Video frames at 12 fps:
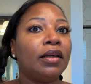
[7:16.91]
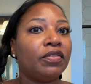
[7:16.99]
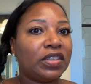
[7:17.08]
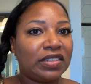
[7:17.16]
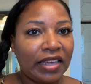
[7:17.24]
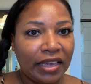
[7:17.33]

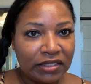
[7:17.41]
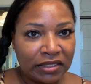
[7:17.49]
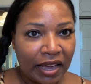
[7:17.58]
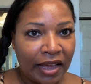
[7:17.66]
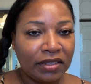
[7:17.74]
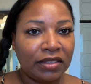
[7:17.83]
the
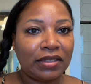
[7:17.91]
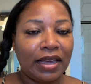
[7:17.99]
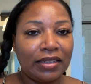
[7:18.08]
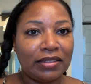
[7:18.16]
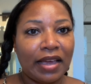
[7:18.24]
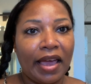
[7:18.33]

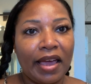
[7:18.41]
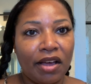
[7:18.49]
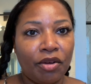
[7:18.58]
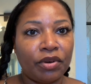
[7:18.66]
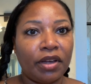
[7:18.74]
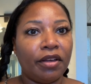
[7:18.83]

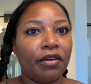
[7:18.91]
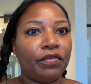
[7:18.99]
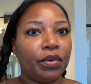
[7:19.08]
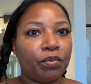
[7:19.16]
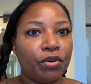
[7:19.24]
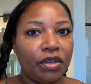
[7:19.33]
takedown of
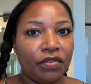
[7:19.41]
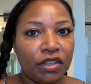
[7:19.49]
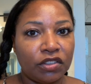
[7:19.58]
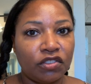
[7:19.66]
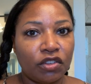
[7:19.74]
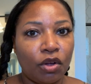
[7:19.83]
the
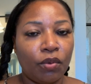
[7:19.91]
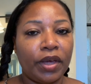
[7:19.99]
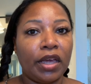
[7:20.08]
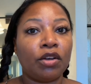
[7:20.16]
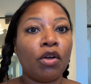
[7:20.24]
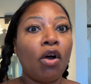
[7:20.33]
previous
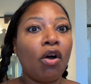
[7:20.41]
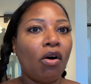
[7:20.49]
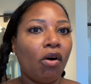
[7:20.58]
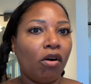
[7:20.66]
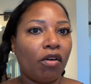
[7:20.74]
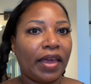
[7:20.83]
sew-in,
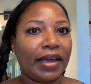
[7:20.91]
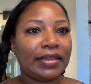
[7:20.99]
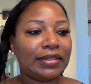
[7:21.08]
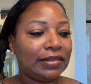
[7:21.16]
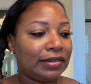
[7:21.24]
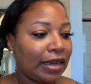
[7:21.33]
all that
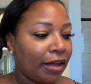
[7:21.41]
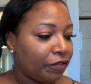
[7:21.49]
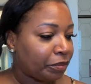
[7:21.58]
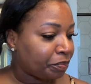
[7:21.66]
good stuff.